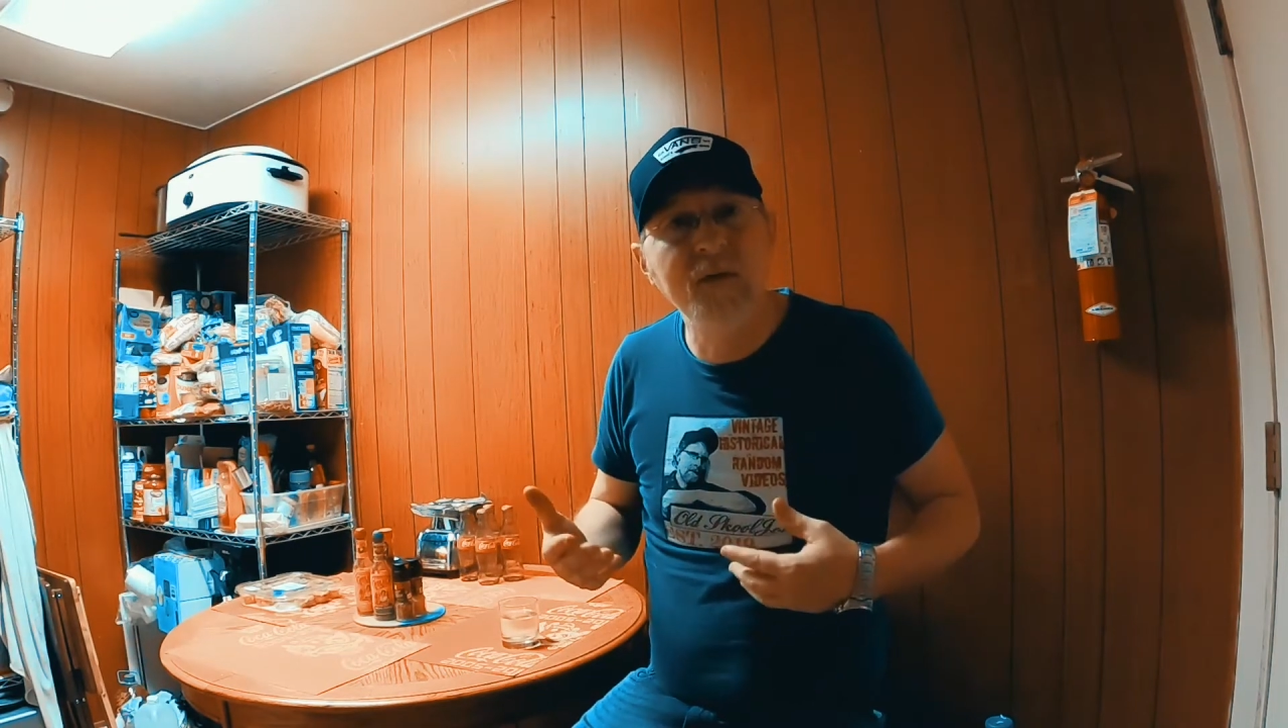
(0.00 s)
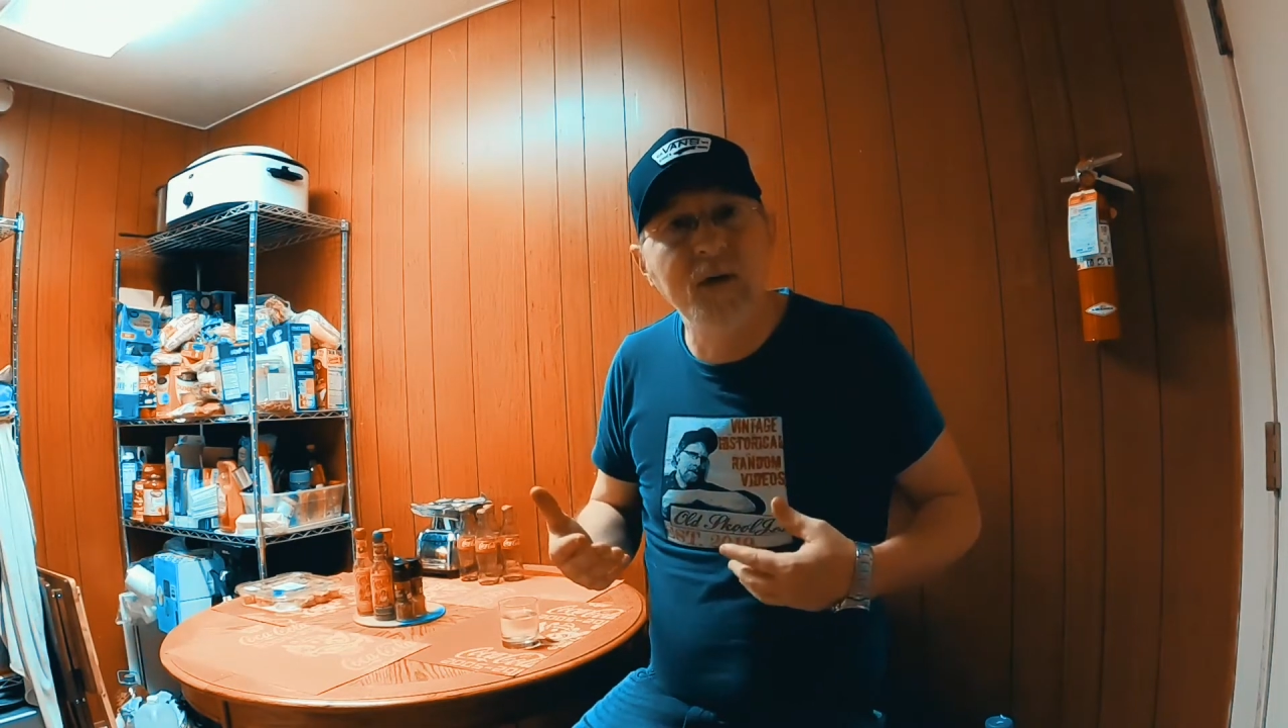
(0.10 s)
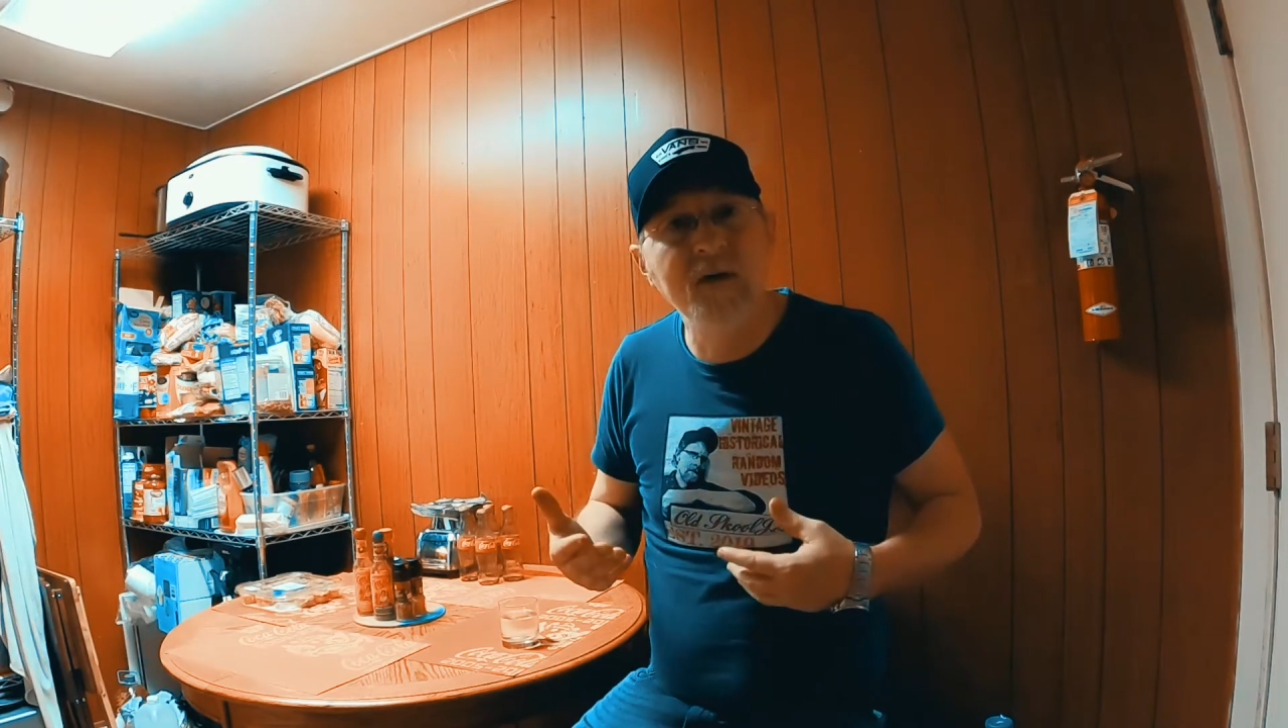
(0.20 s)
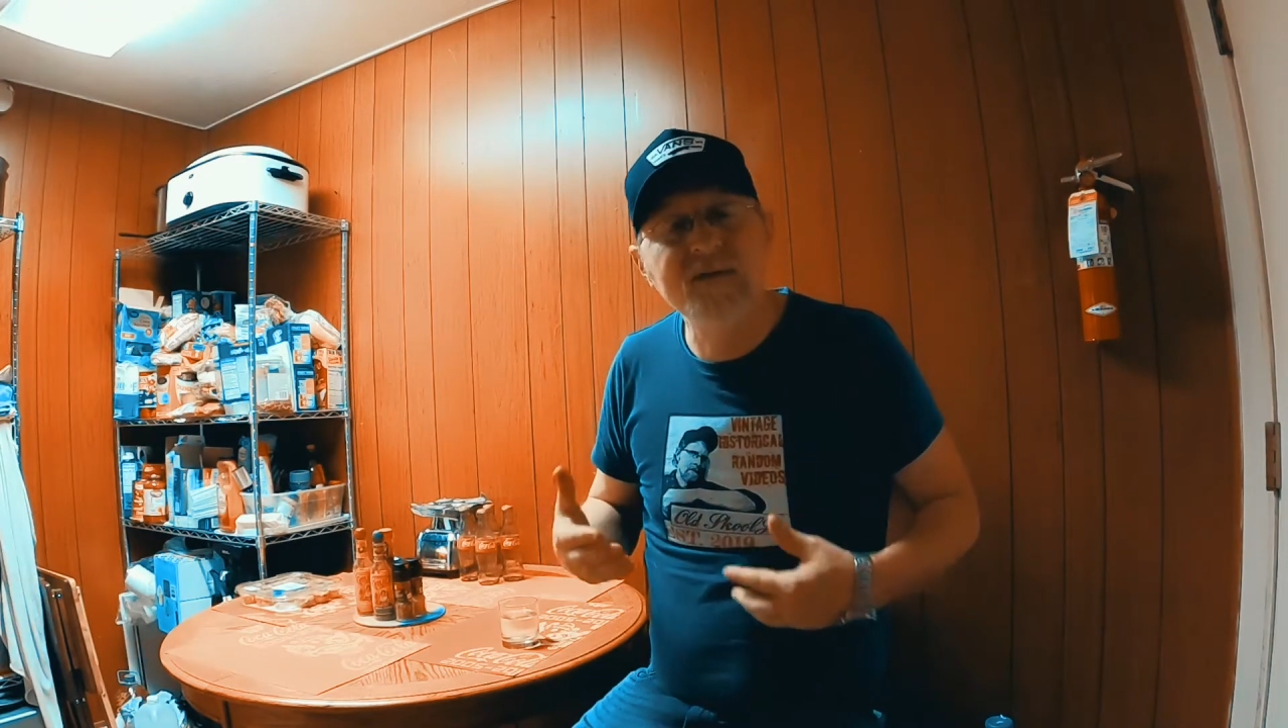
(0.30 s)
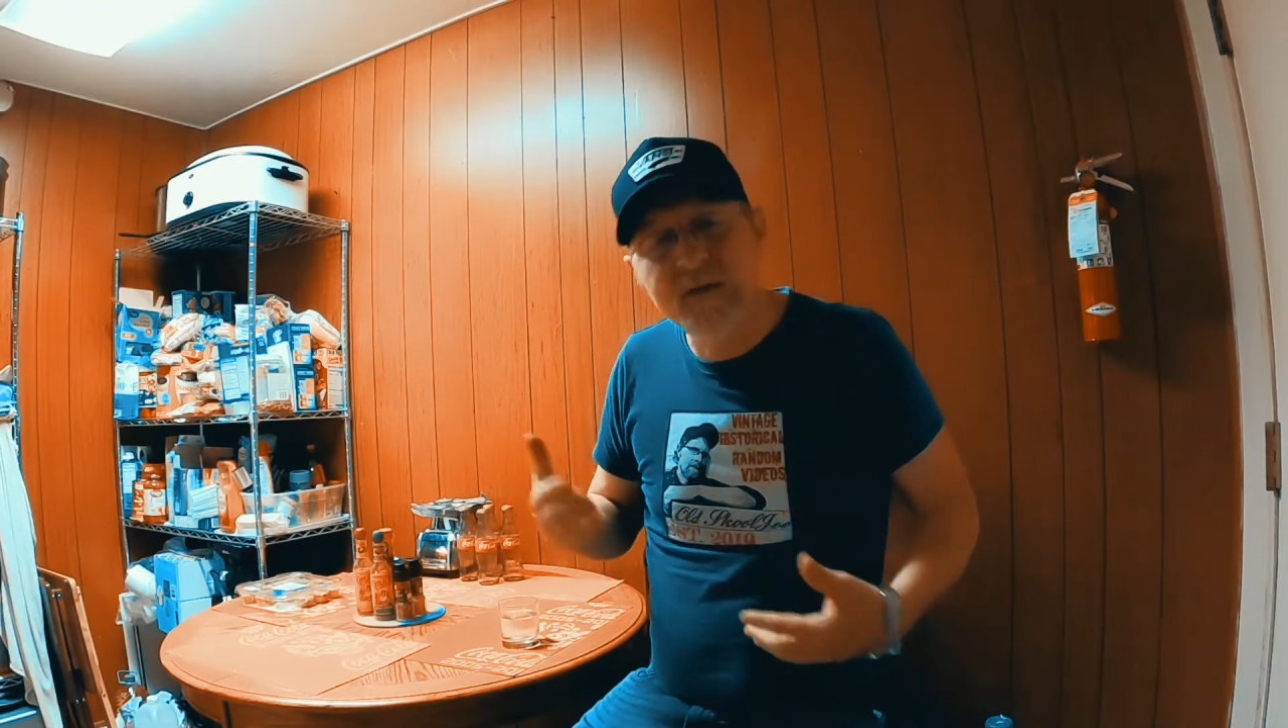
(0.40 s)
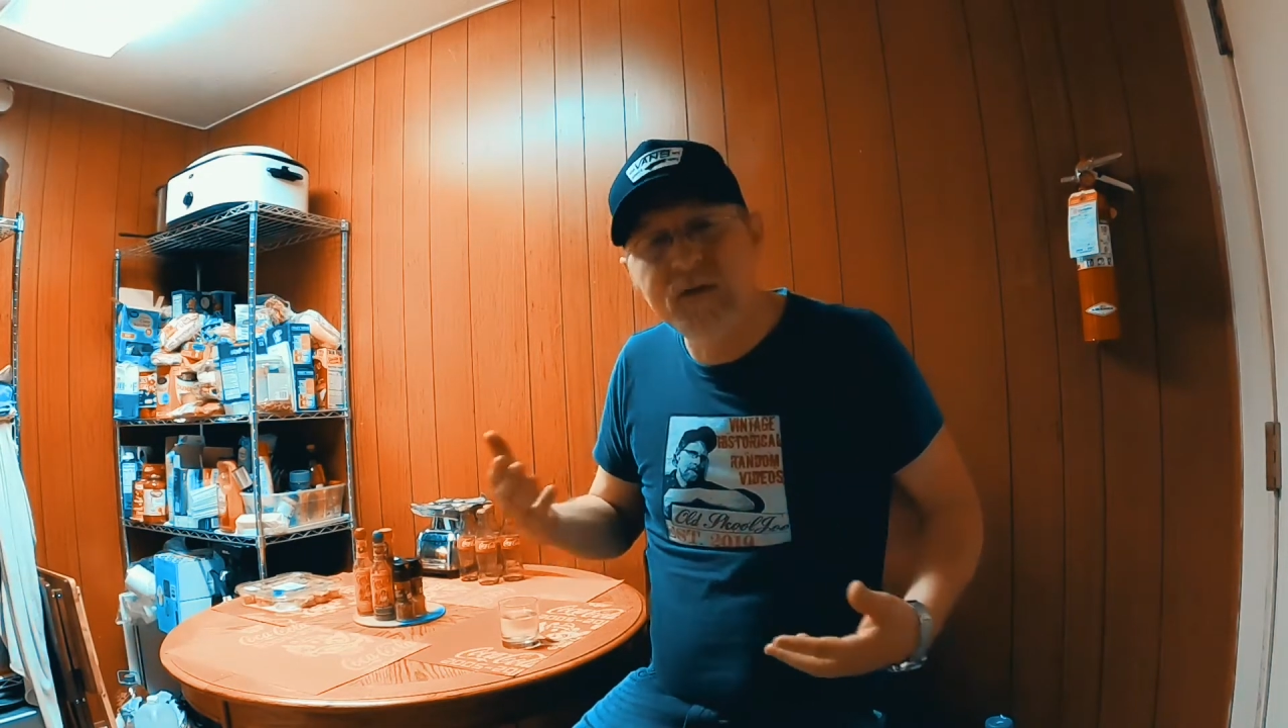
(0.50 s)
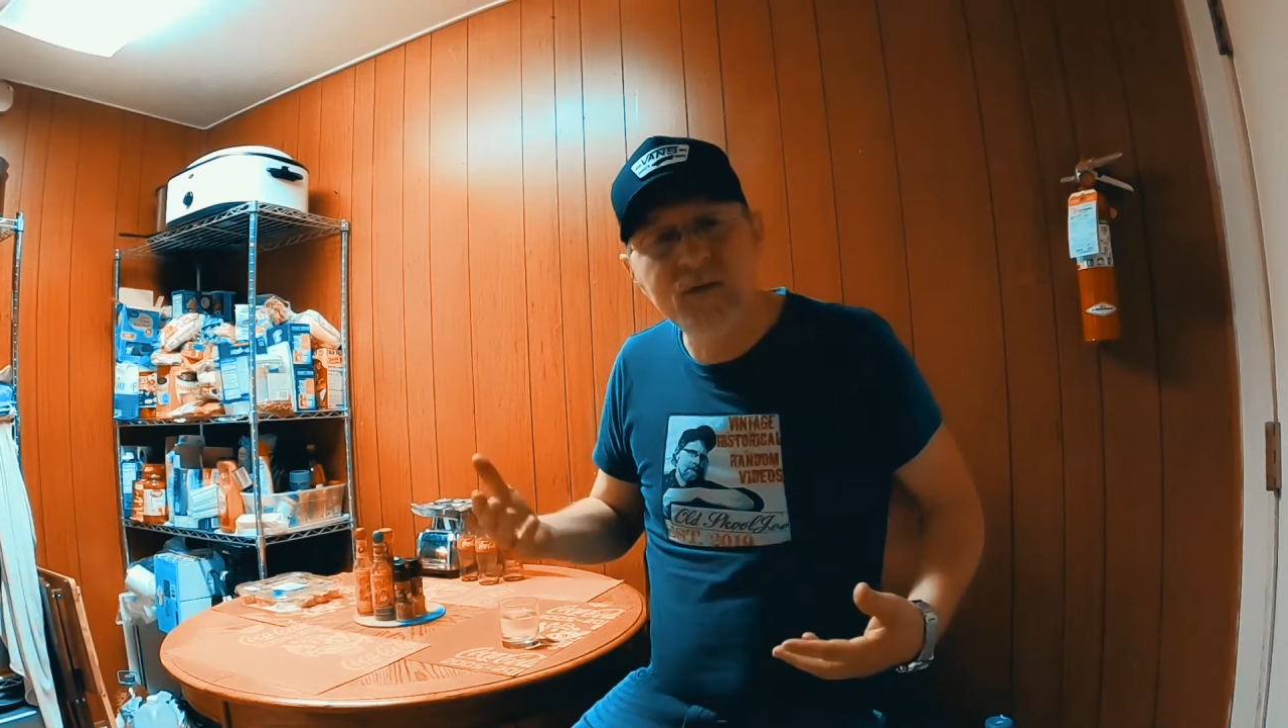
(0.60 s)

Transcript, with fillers: vlogs like